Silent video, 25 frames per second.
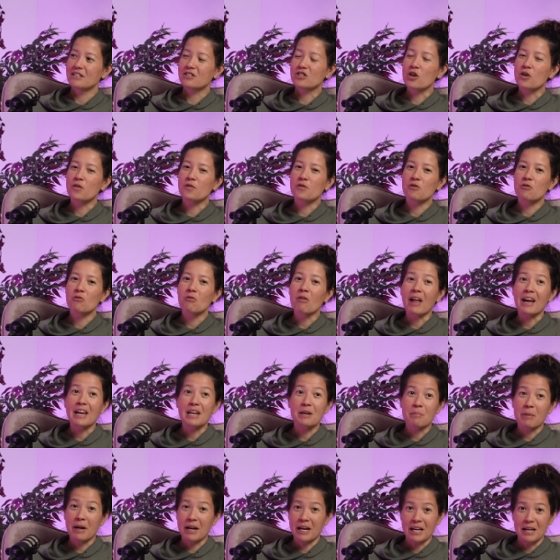So if you like
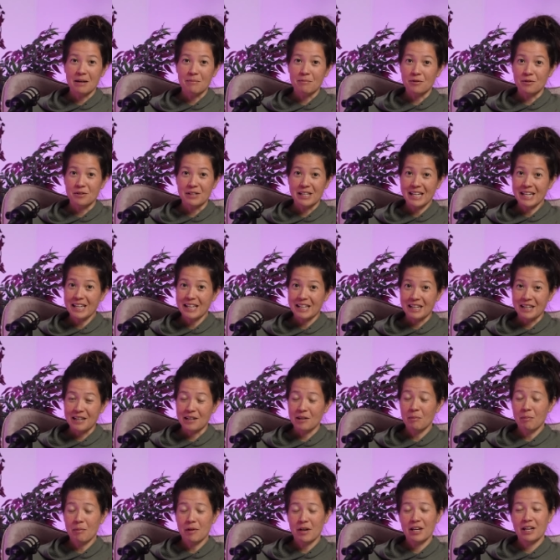pineapple, eat it,
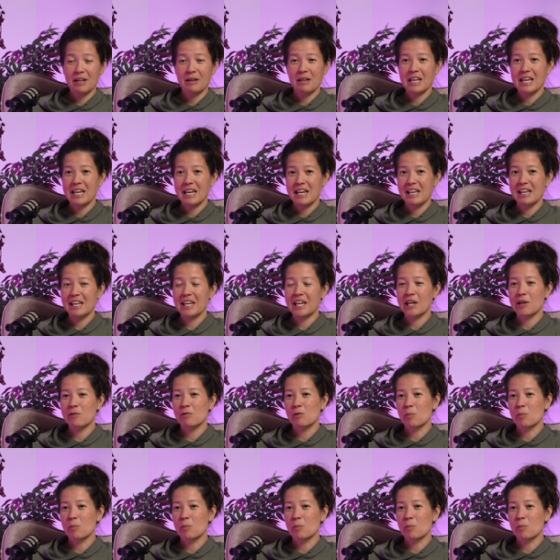but eating it will